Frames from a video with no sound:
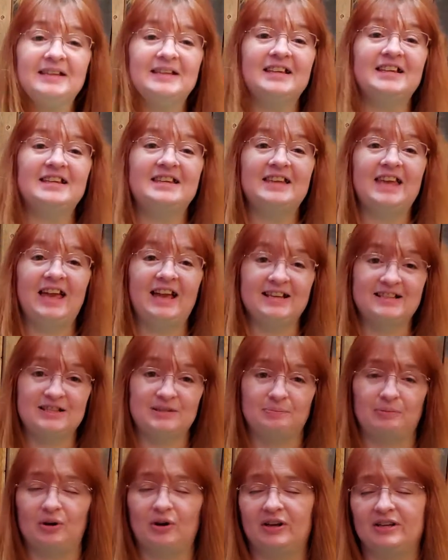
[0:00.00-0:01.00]
The
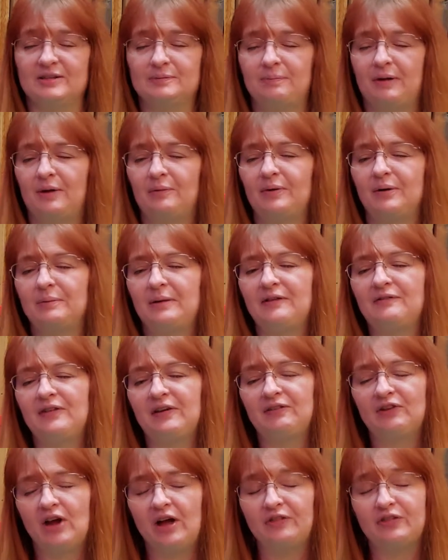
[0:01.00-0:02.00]
next book is by one of my
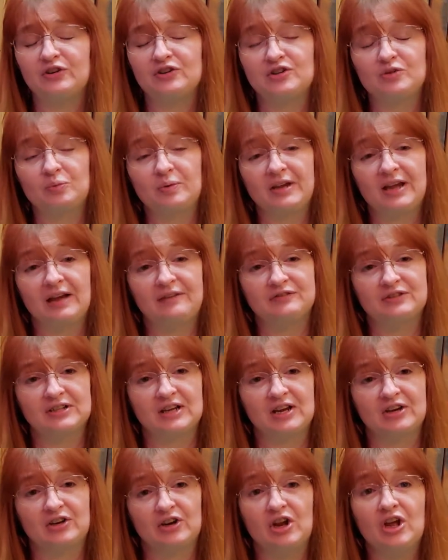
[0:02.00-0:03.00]
favorite authors. We have
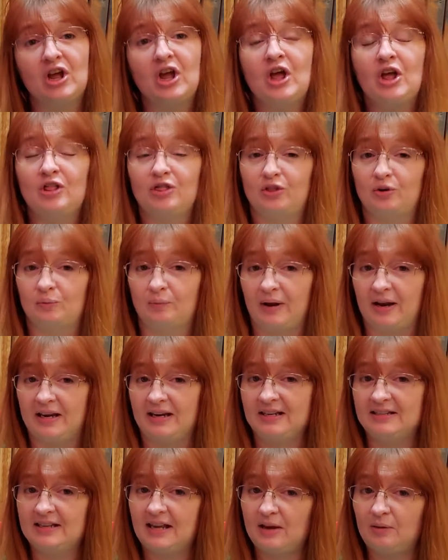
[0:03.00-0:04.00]
done the
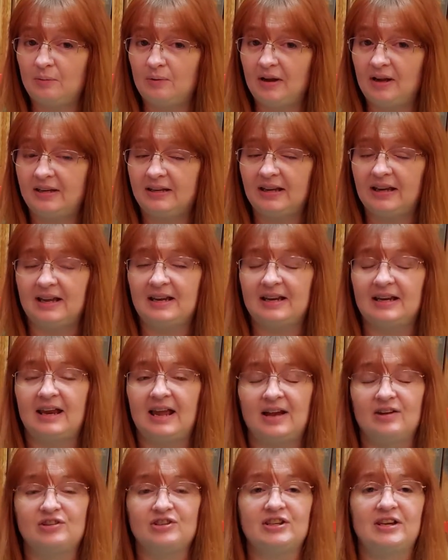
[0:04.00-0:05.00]
rainy day one, and
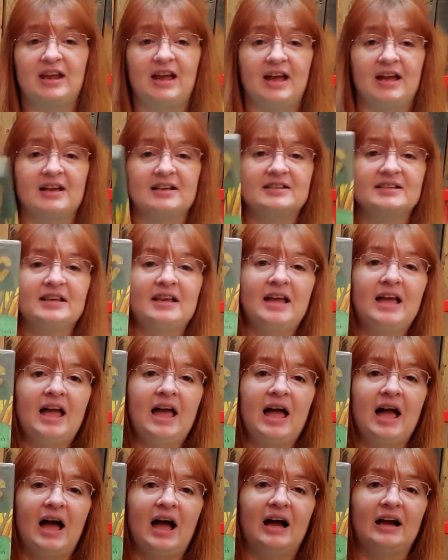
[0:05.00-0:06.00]
now she has
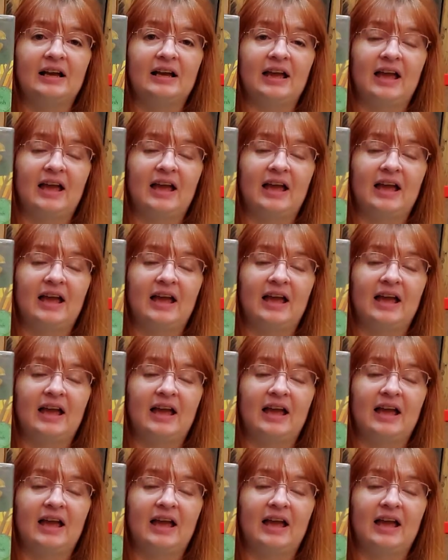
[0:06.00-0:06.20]
a